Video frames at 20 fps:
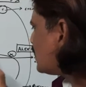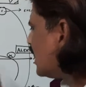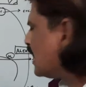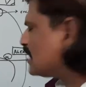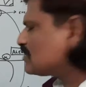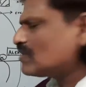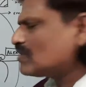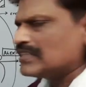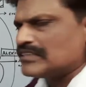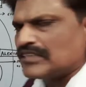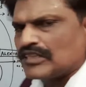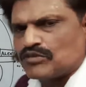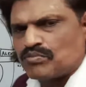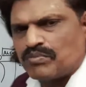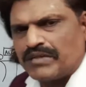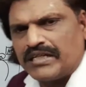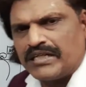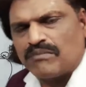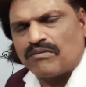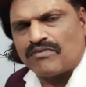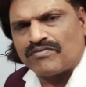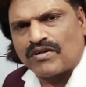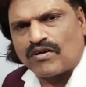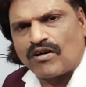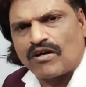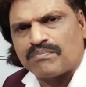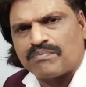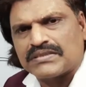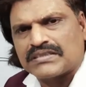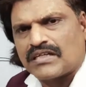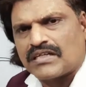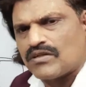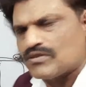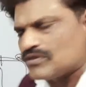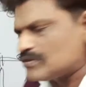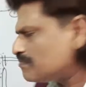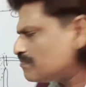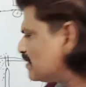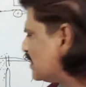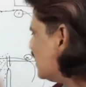as well as the splenium of the corpus
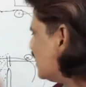callosum,